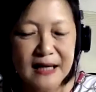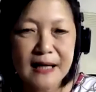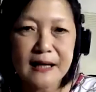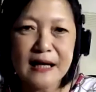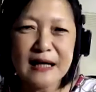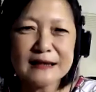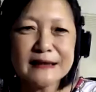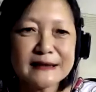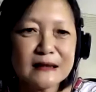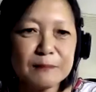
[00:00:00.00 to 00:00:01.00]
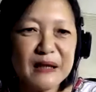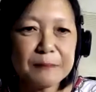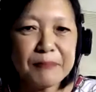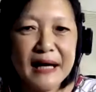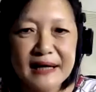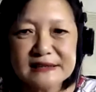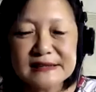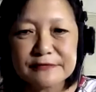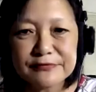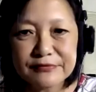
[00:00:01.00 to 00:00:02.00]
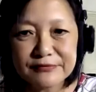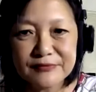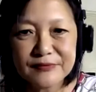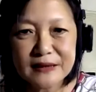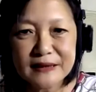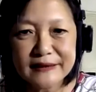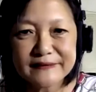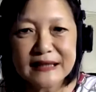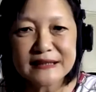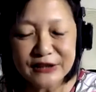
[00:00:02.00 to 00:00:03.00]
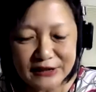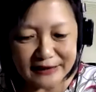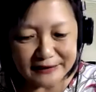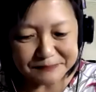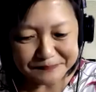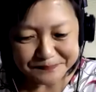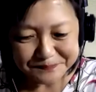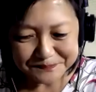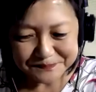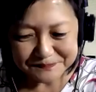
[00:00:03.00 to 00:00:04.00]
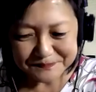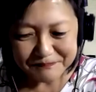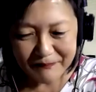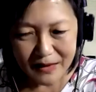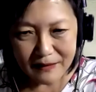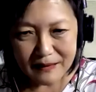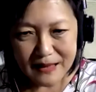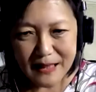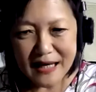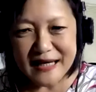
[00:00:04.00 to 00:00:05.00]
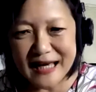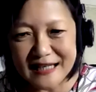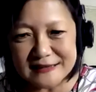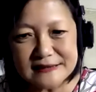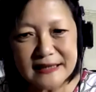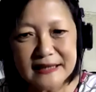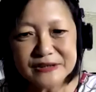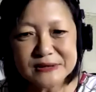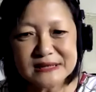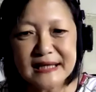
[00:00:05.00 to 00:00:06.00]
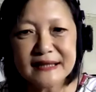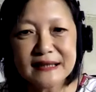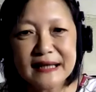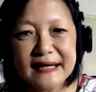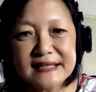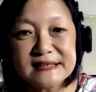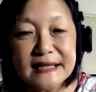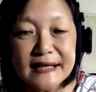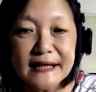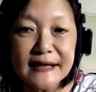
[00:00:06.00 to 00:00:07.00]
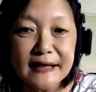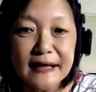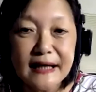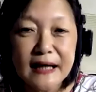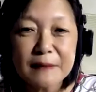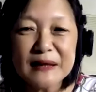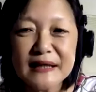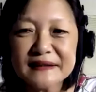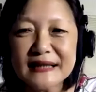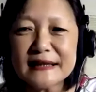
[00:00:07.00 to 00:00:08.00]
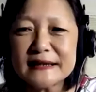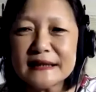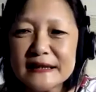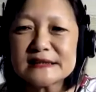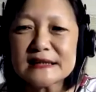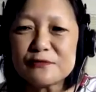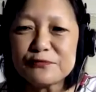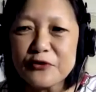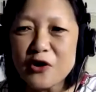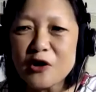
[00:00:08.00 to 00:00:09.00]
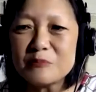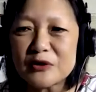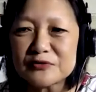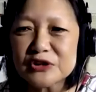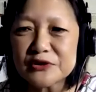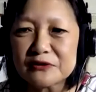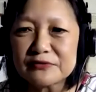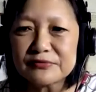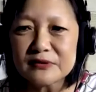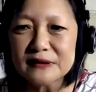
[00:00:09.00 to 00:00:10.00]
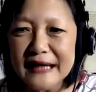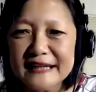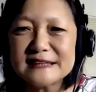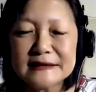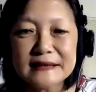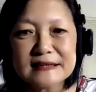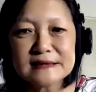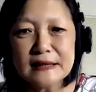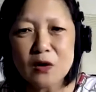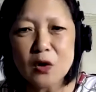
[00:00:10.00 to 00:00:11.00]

are a little bit passive in their learning. I hesitate to say lazy, but I think it is a form of sort of laziness or, or